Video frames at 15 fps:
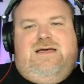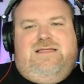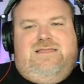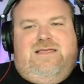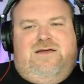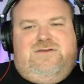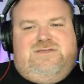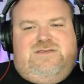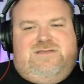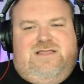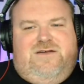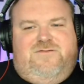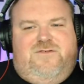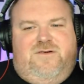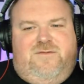Loads of
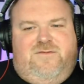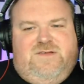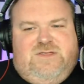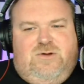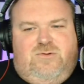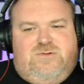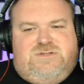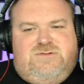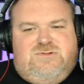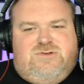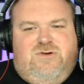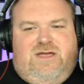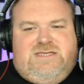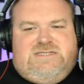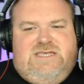love for Dulce. It was
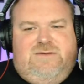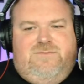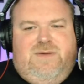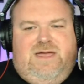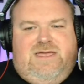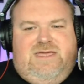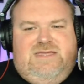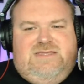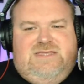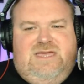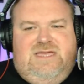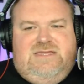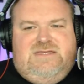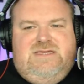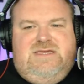great to see him back
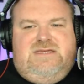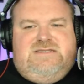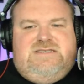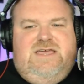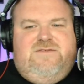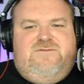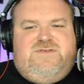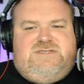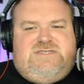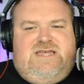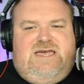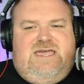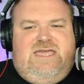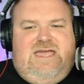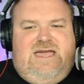indeed. 10 for
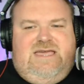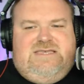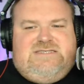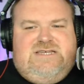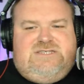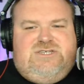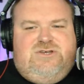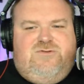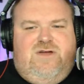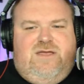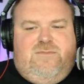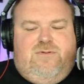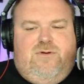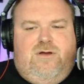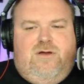staying, 8. Such a
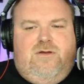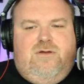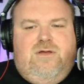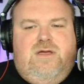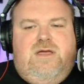great pro.